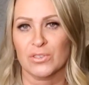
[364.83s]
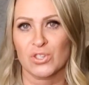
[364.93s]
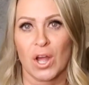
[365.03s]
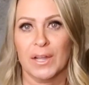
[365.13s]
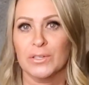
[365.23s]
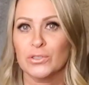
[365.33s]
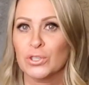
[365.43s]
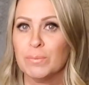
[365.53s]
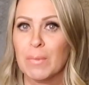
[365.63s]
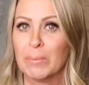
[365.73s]

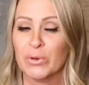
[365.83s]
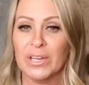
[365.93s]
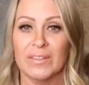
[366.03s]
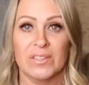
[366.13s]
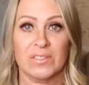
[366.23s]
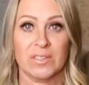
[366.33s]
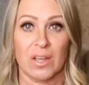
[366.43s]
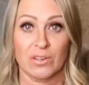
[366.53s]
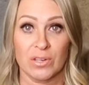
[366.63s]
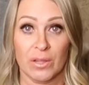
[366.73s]
childhood memory. And this is
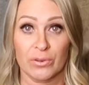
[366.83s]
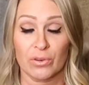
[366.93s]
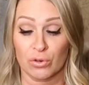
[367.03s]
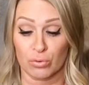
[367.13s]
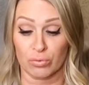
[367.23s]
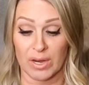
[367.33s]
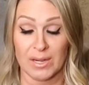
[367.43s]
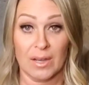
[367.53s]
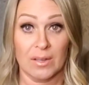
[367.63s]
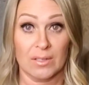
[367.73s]
another
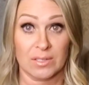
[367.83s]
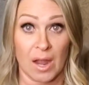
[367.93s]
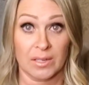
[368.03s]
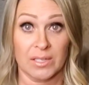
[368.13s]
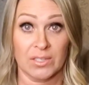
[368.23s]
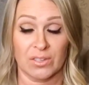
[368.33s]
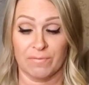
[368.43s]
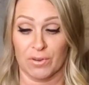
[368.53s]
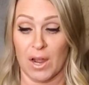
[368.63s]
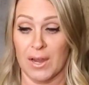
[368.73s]
great stocking
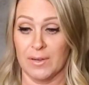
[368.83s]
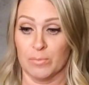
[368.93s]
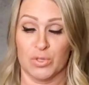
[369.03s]
stuffer item.